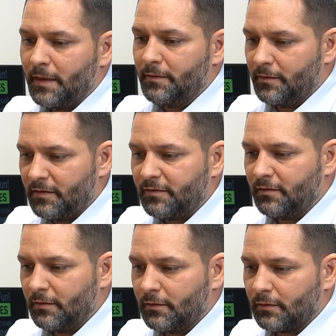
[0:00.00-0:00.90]
in
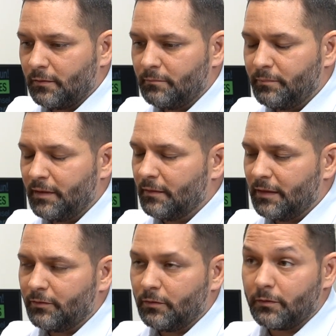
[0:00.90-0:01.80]
this year, be
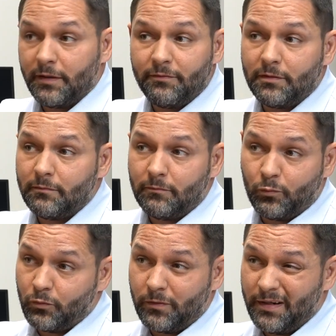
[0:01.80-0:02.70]
level, or
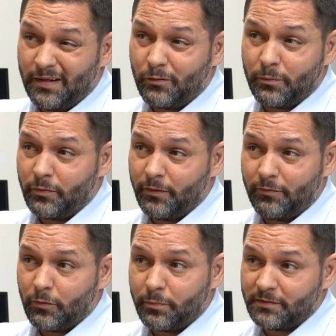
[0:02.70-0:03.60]
even right now we're
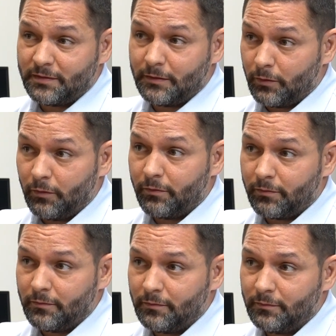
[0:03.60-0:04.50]
0.4%
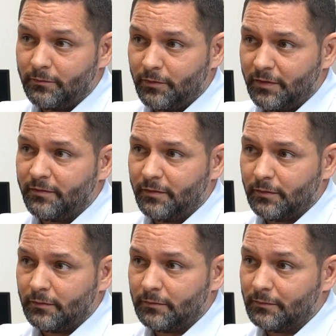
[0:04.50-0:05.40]
growth for this
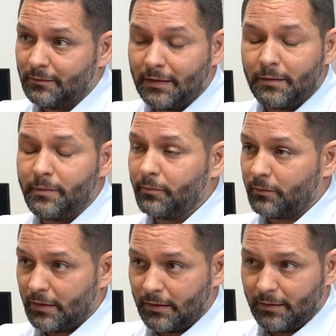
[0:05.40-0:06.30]
year. A lot of
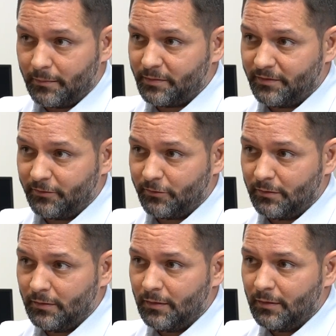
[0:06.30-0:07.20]
people are not in that
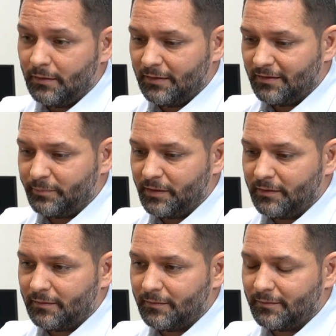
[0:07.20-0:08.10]
position. It's
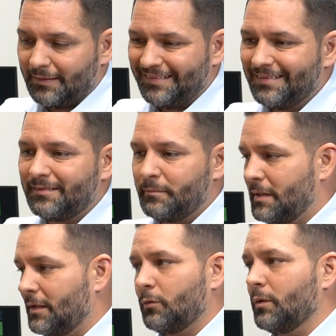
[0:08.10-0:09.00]
because it doesn't
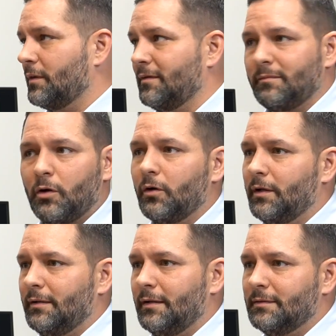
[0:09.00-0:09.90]
matter what this
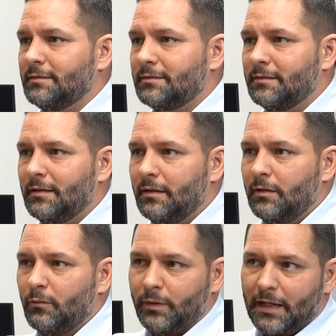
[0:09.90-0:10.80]
market does,
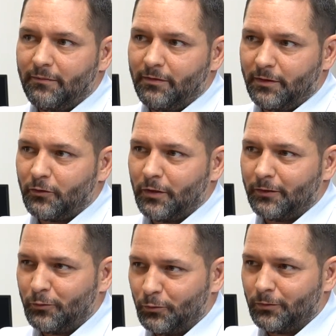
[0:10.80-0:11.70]
we have the
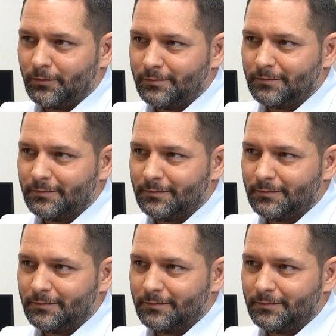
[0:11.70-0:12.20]
correct tool.